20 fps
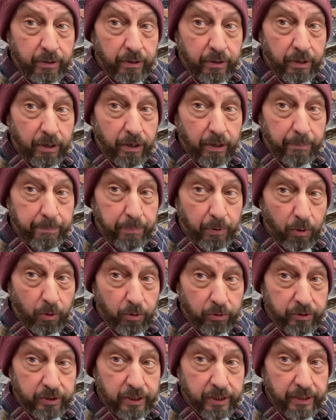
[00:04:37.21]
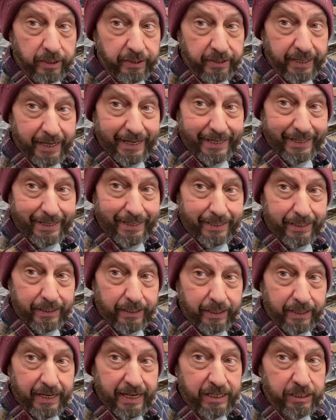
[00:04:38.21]
bolt that
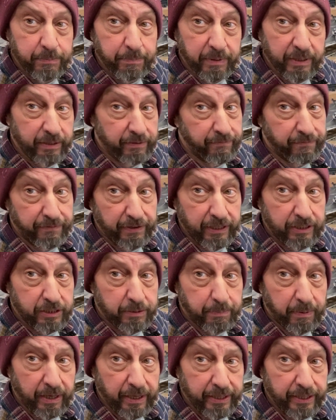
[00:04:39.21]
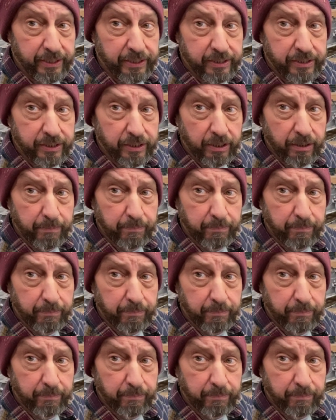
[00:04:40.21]
has been fixed by this